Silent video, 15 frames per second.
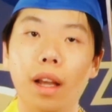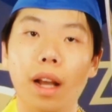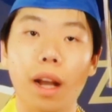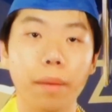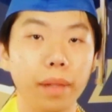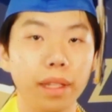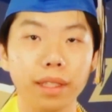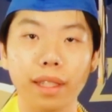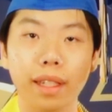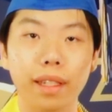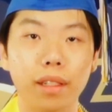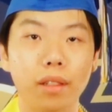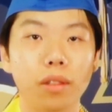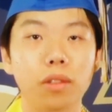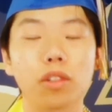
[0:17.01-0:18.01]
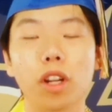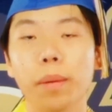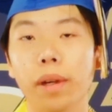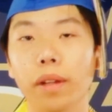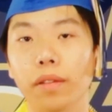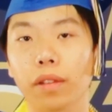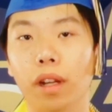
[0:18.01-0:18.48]
I'm not saying drop
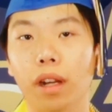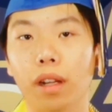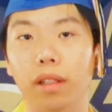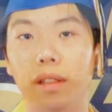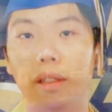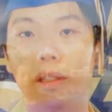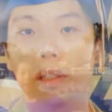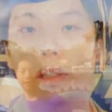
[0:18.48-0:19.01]
out of college